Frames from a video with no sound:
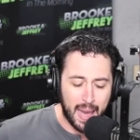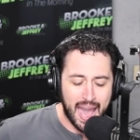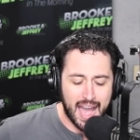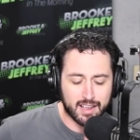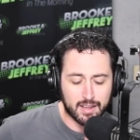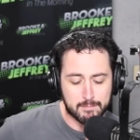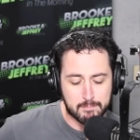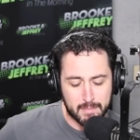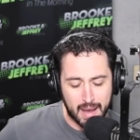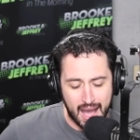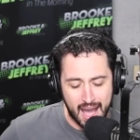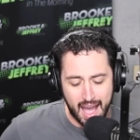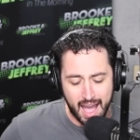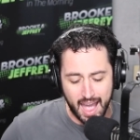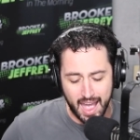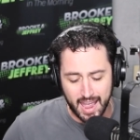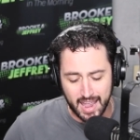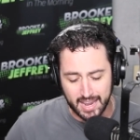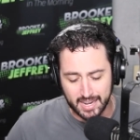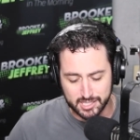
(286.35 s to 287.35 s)
pack of
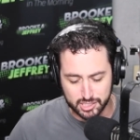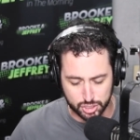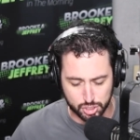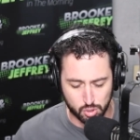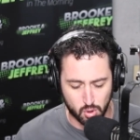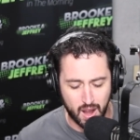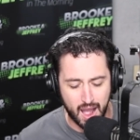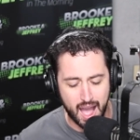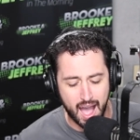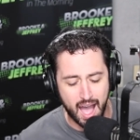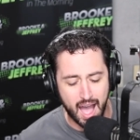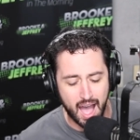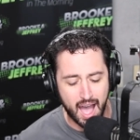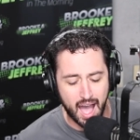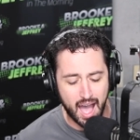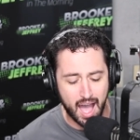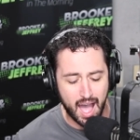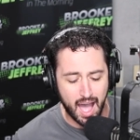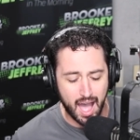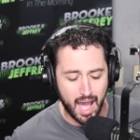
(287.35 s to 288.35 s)
mics
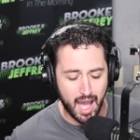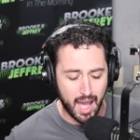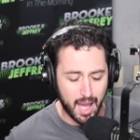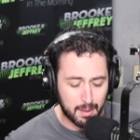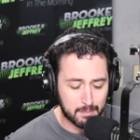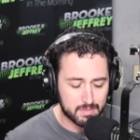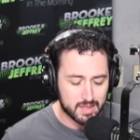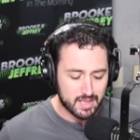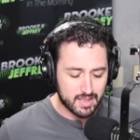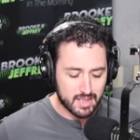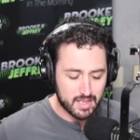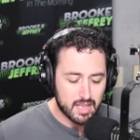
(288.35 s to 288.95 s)
drop.